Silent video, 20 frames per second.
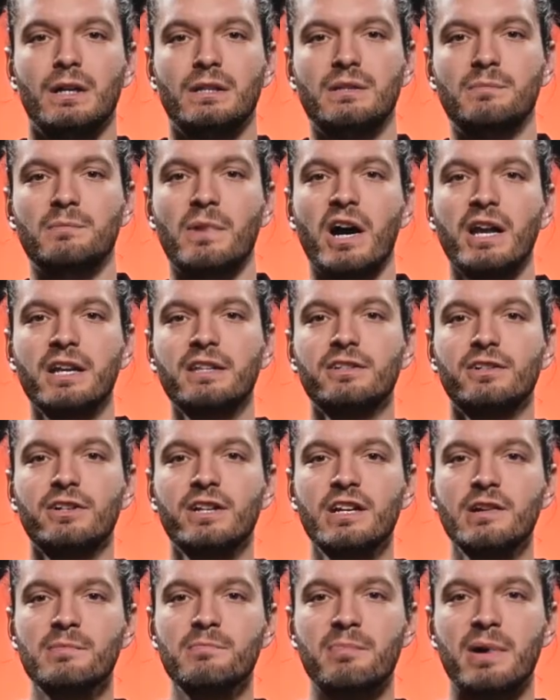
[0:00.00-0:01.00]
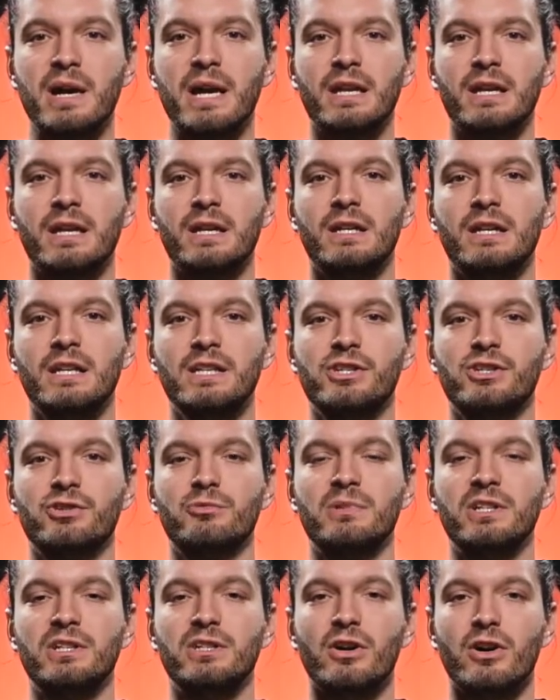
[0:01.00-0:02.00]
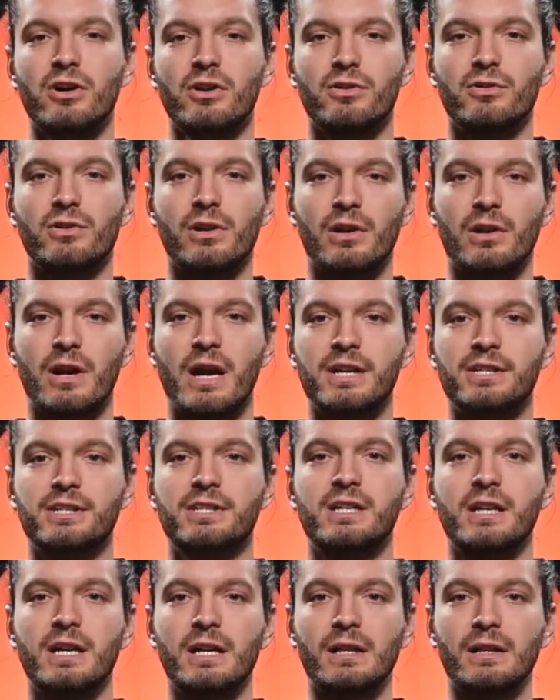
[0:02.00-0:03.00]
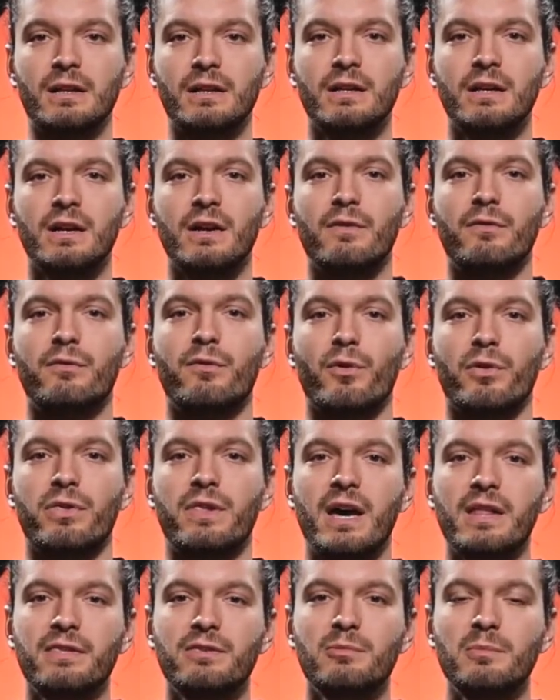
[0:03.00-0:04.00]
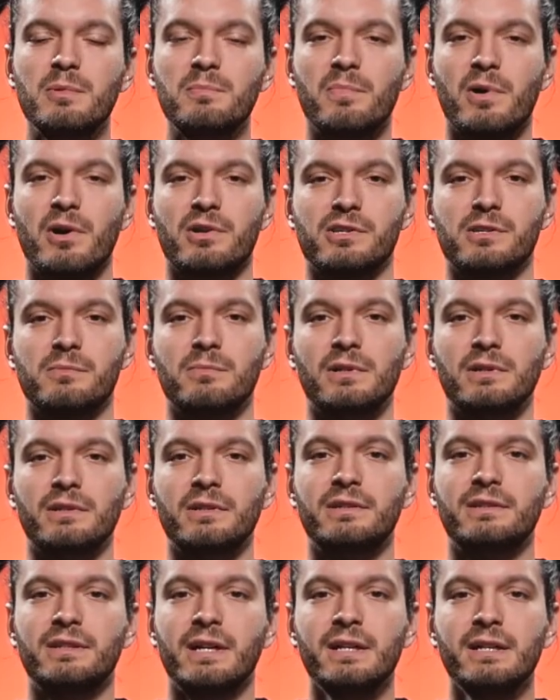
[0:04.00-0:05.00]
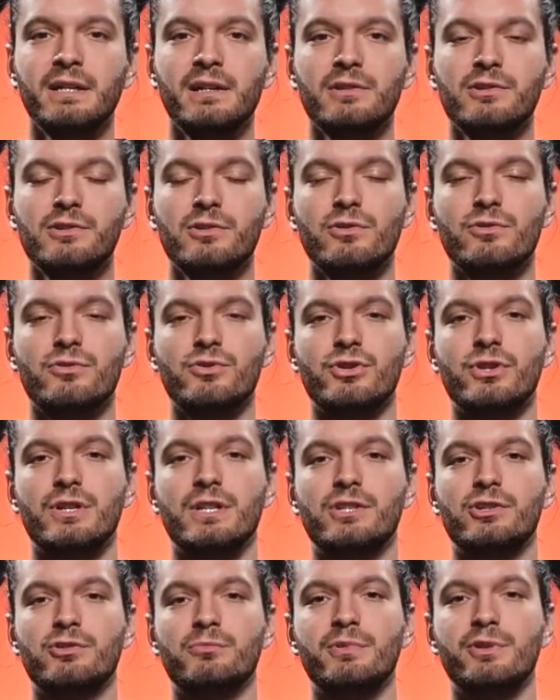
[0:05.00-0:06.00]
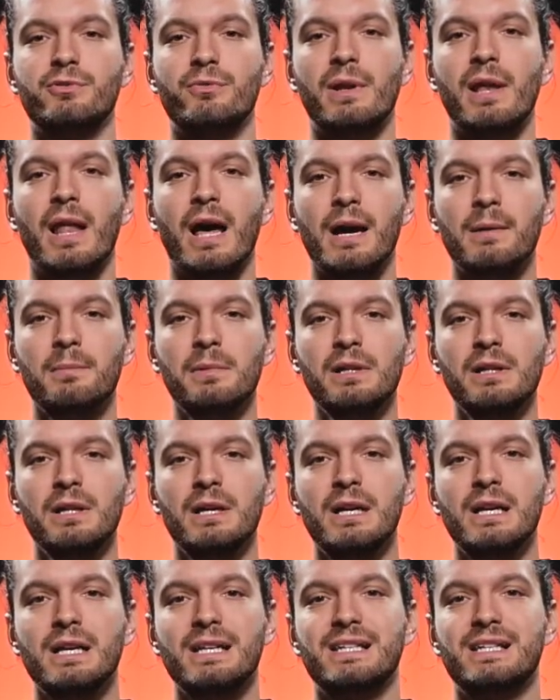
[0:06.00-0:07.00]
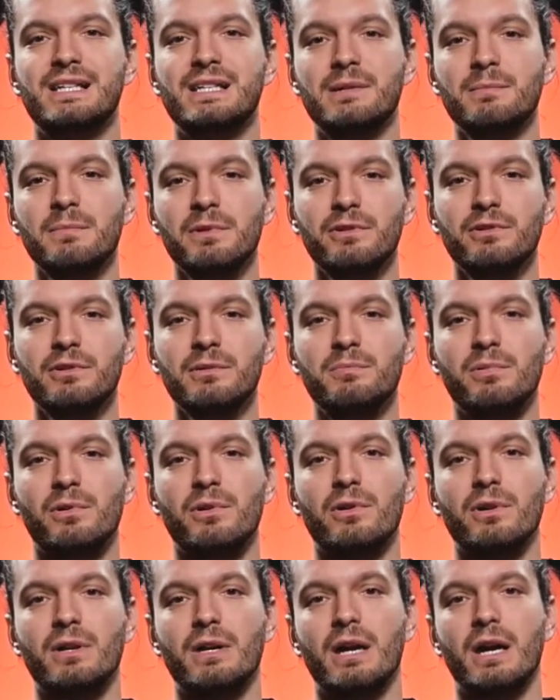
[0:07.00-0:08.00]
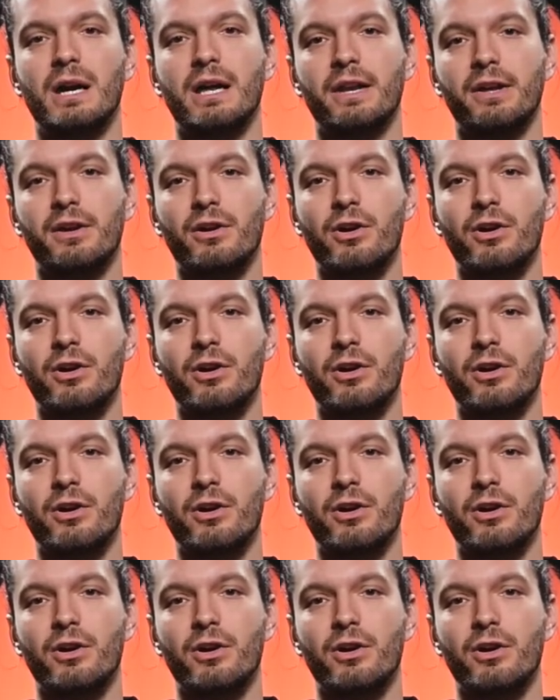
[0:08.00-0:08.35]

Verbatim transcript: The monitoring campaign needs to be done on a large scale. For that to be possible, the technical solution needs to be reliable, simple to deploy, and